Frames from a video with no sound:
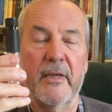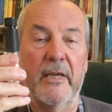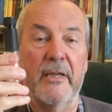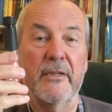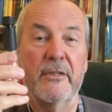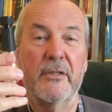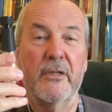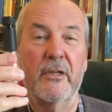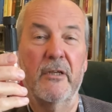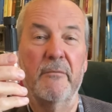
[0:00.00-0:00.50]

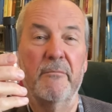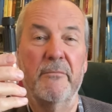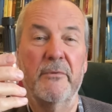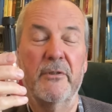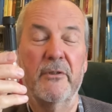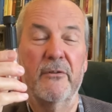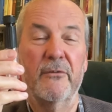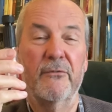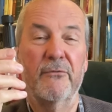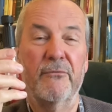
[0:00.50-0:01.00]
in
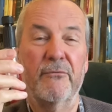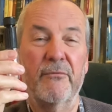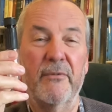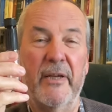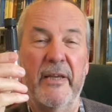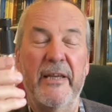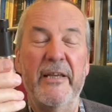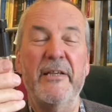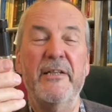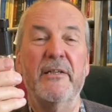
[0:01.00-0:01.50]
terms of
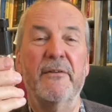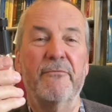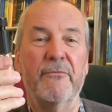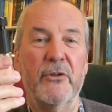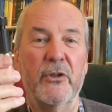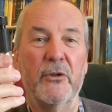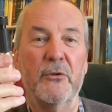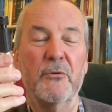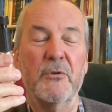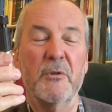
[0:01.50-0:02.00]
ease of
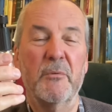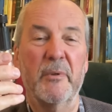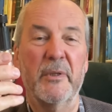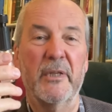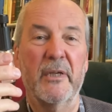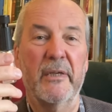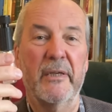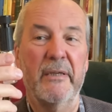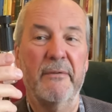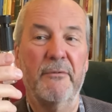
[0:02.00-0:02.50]
use
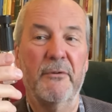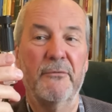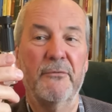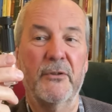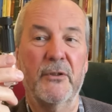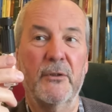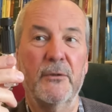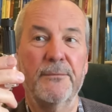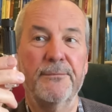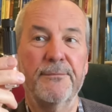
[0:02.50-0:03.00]
with a lever
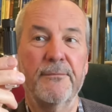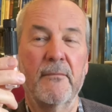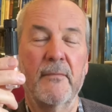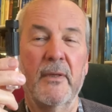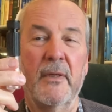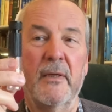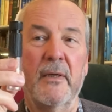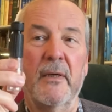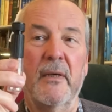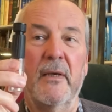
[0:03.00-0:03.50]
fill.
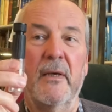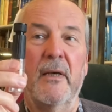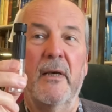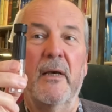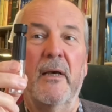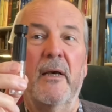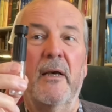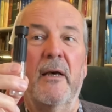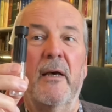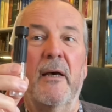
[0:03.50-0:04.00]

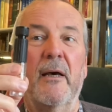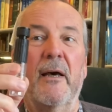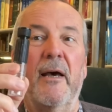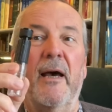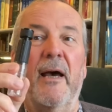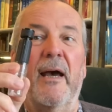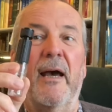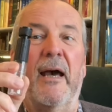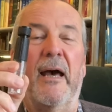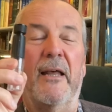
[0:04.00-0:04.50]

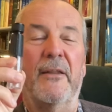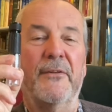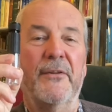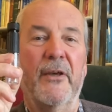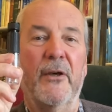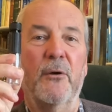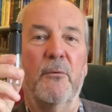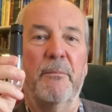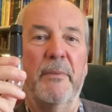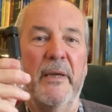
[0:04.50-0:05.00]
And
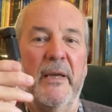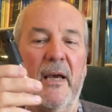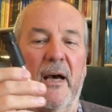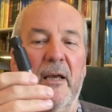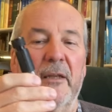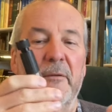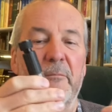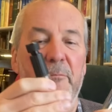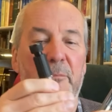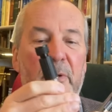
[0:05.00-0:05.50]
they'll be
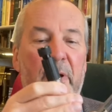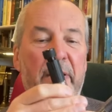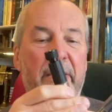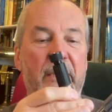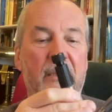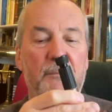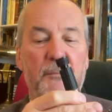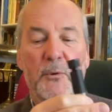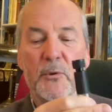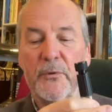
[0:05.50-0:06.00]

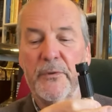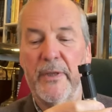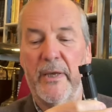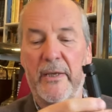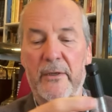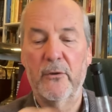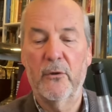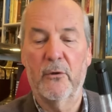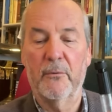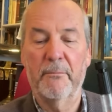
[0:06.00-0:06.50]
unbreakable.
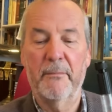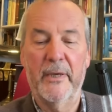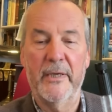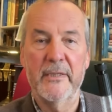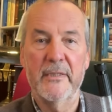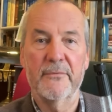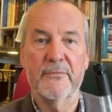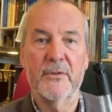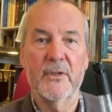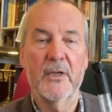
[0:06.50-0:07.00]
They're not
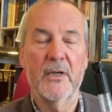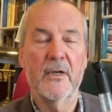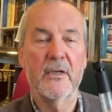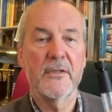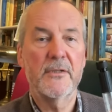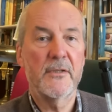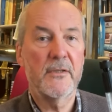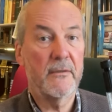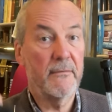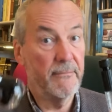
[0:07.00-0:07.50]
made of
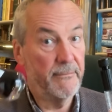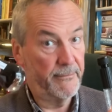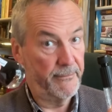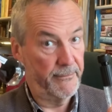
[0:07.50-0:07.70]
glass.